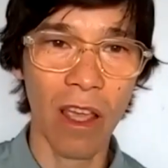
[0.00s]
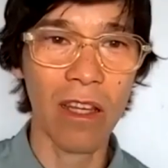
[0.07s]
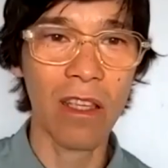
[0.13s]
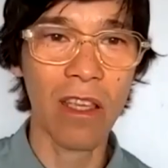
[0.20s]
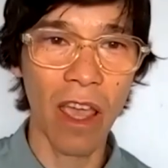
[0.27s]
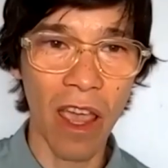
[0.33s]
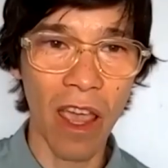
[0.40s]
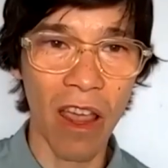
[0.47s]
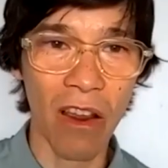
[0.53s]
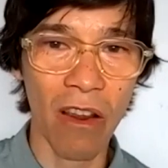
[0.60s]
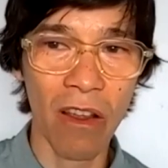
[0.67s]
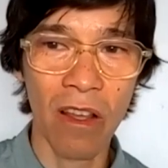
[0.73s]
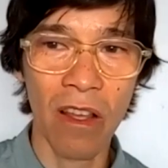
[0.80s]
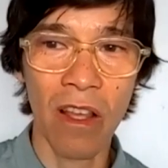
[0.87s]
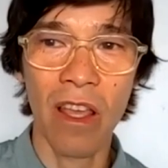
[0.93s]
and
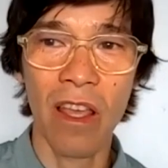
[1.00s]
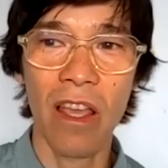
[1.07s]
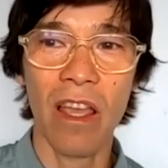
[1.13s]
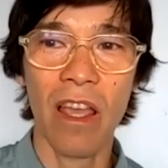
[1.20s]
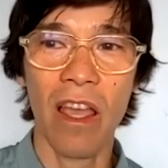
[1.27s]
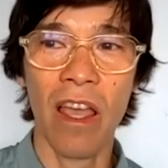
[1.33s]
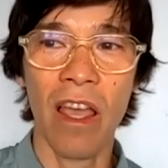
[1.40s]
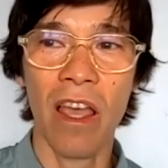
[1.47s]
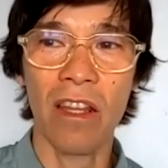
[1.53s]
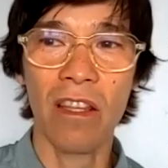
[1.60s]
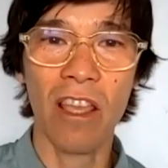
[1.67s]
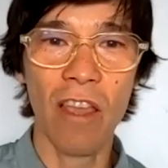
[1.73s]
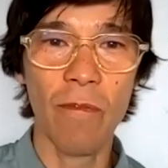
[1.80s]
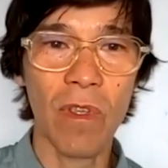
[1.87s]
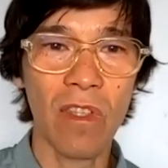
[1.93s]
care,
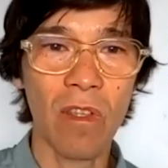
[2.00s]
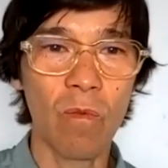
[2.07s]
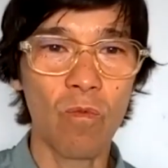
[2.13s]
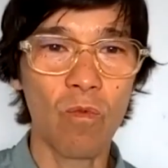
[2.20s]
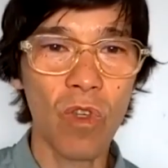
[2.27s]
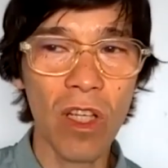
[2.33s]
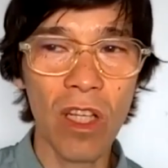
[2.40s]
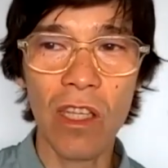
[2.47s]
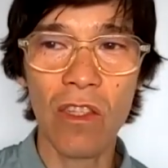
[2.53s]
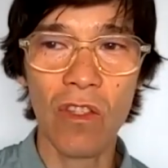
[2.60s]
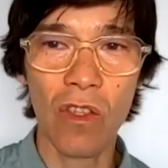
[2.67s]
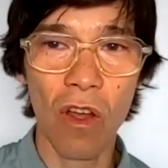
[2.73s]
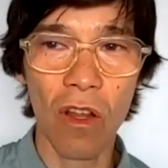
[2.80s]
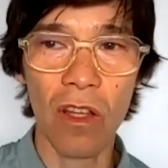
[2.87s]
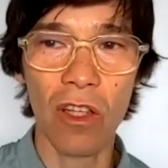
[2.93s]
and gave me some really
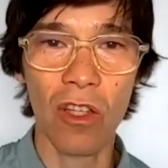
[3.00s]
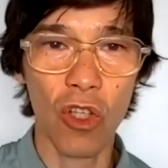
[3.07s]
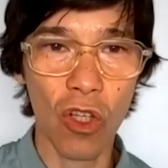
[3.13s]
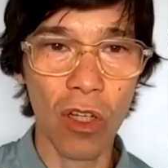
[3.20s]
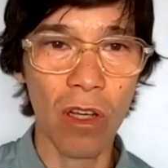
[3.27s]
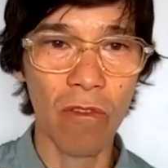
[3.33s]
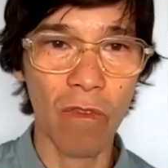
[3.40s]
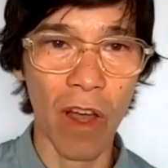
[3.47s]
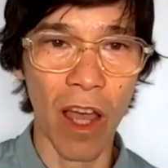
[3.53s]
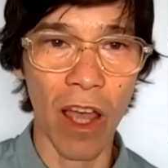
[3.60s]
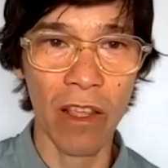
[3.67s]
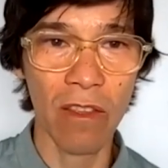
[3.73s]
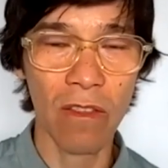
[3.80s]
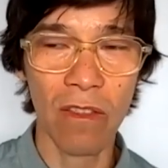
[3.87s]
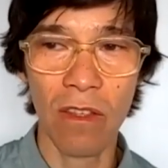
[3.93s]
solid, good
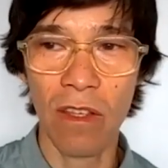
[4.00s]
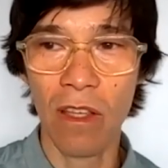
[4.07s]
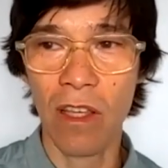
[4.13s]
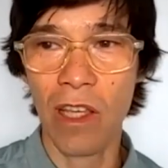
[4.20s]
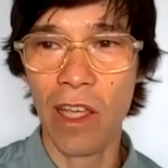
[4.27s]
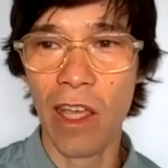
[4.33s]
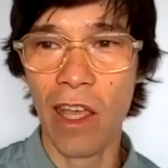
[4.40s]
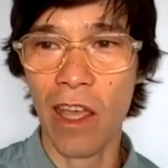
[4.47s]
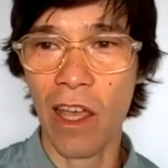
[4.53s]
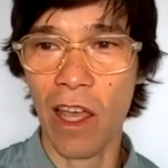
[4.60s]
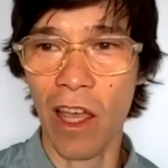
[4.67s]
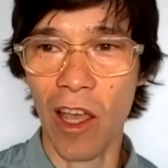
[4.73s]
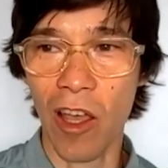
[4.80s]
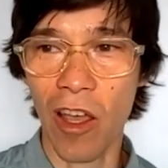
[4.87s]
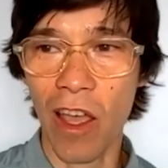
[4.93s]
advice,
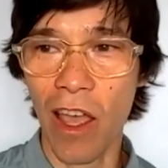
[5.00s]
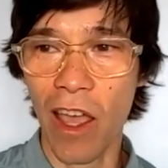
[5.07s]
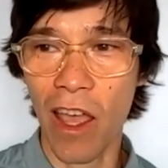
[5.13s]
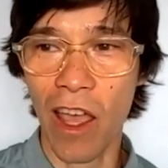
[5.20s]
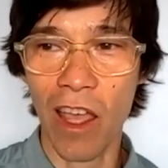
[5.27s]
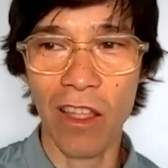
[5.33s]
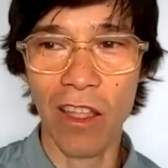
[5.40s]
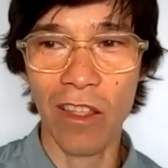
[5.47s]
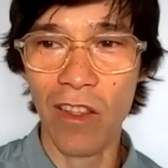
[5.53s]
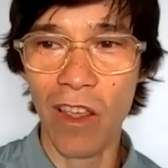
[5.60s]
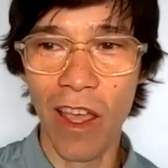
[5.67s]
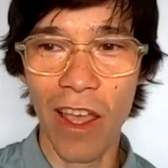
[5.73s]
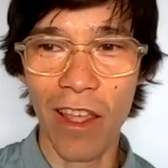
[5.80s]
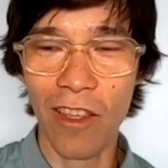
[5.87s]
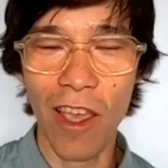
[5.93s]
and
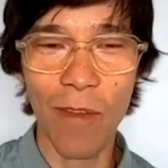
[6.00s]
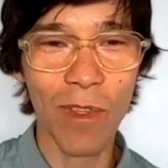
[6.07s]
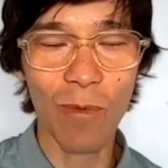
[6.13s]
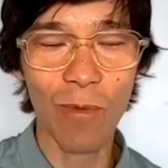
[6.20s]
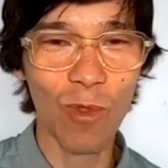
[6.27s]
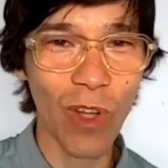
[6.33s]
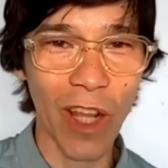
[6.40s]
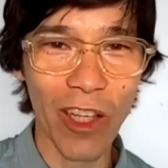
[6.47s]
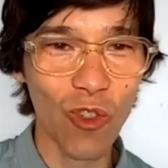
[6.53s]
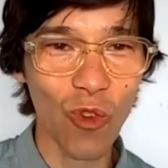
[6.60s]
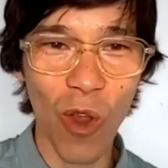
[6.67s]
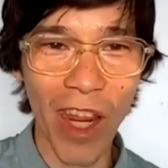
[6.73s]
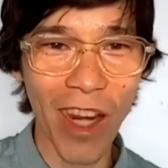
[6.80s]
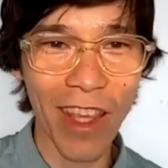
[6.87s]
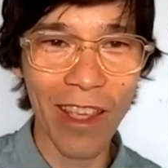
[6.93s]
gave me some
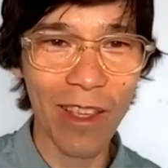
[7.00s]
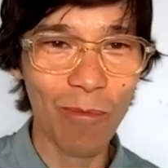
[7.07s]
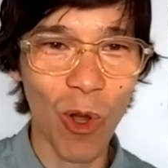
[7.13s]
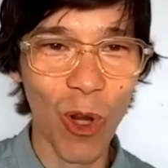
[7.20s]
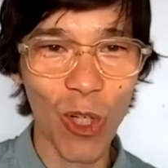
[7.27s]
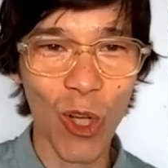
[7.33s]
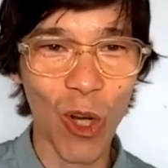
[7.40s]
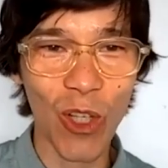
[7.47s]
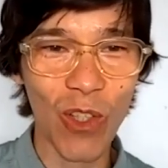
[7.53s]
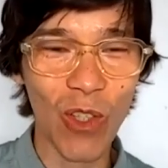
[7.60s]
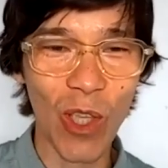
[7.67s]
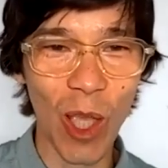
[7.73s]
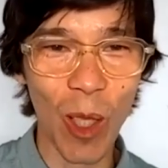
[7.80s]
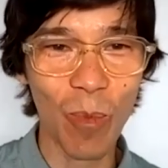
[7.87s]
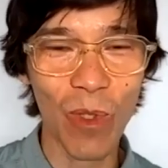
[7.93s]
training, martial
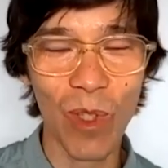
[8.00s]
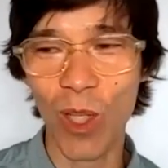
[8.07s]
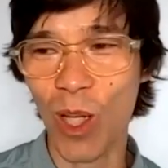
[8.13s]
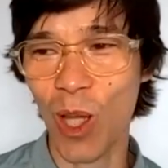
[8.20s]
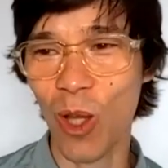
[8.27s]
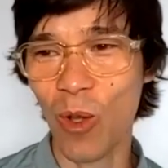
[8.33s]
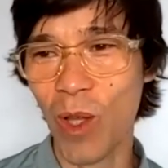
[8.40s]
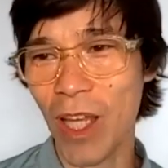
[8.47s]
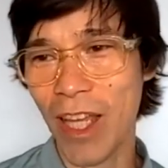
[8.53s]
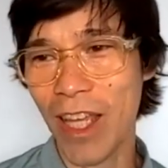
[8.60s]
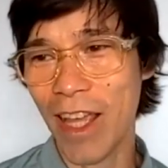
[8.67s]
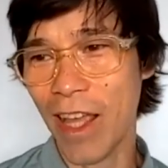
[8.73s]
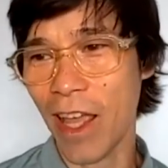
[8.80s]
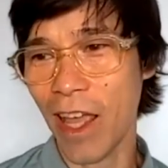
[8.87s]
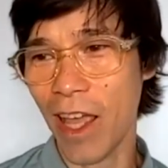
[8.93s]
arts tips, to
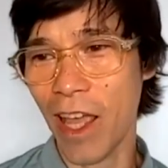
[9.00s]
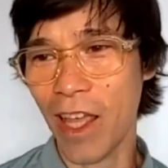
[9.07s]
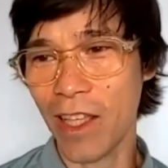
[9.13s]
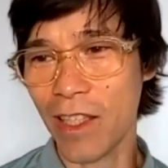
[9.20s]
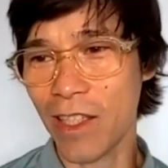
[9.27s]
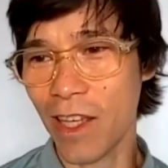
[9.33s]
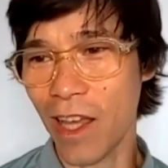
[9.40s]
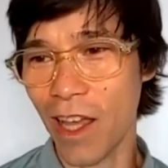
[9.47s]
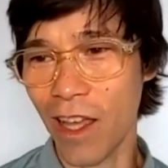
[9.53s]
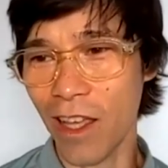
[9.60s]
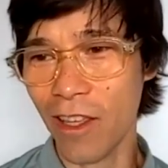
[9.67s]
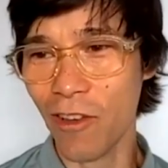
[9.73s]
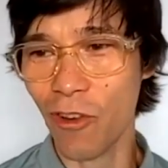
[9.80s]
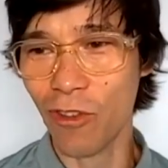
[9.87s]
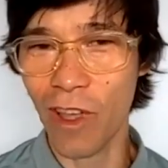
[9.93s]
how
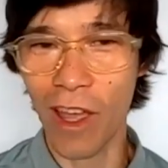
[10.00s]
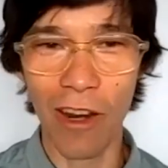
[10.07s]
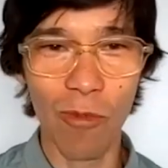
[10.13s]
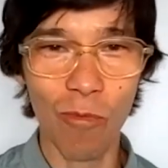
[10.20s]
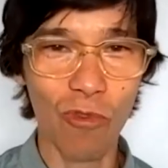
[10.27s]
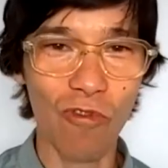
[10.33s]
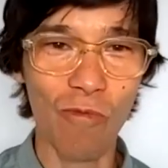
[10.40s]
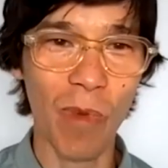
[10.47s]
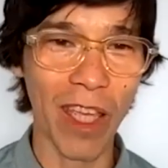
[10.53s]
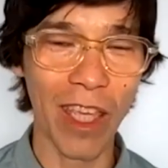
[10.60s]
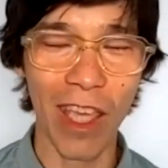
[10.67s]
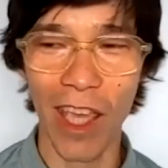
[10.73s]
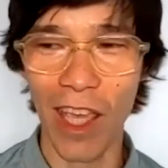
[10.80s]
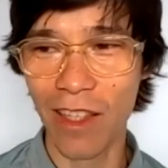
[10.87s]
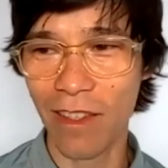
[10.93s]
to improve my
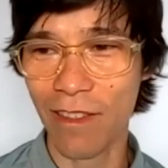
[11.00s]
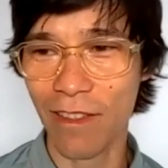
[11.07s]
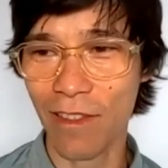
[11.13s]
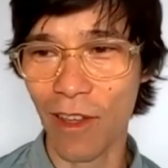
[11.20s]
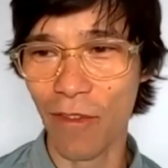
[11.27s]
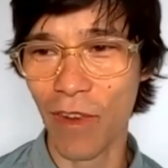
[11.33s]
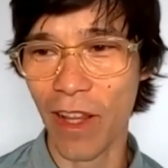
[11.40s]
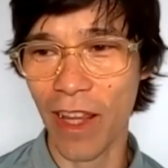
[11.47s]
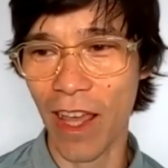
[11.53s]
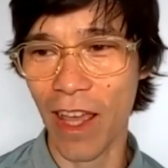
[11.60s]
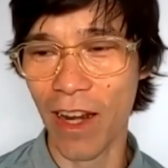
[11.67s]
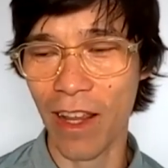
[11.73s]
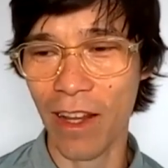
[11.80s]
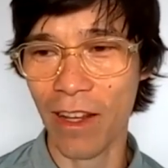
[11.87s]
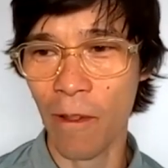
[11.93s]
kicks and stuff like
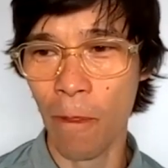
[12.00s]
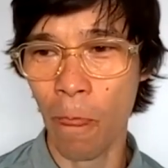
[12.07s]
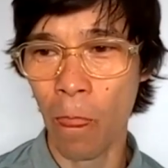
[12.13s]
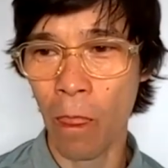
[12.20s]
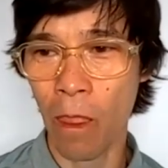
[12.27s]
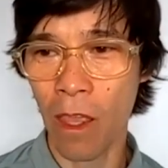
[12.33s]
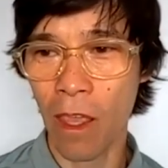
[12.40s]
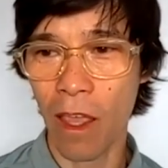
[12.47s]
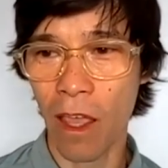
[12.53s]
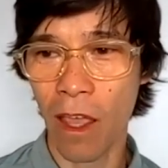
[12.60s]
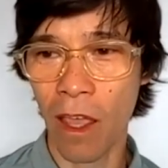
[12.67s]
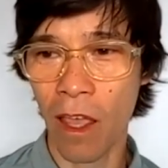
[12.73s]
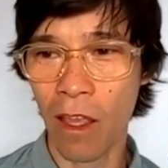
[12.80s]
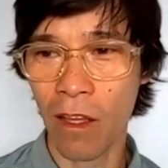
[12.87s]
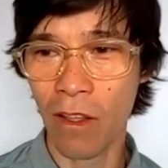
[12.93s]
that.
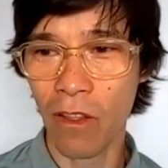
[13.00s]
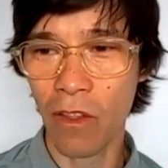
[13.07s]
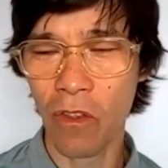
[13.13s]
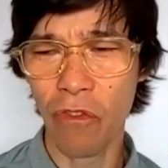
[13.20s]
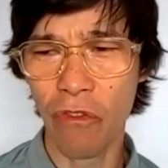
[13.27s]
And